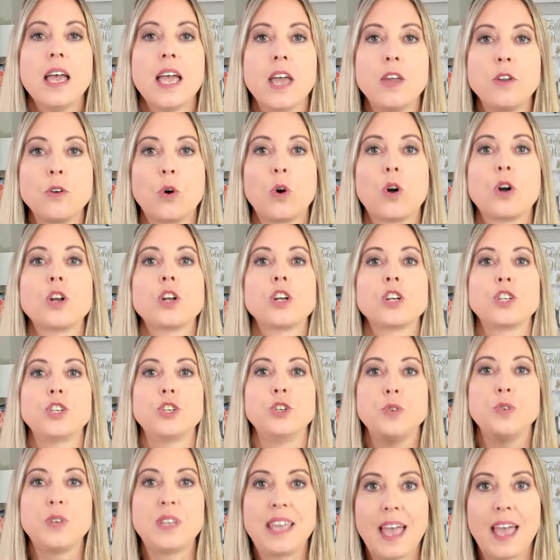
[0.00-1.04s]
in order
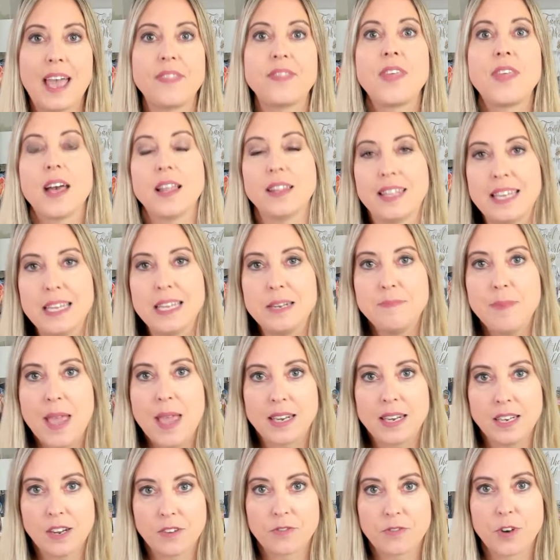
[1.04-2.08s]
to get that lead
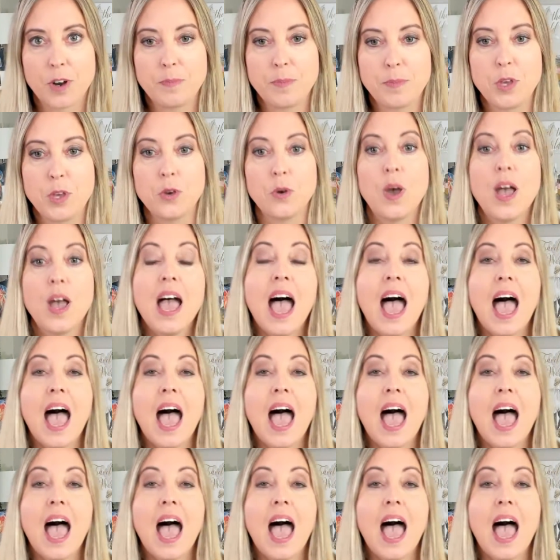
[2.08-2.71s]
magnet from you?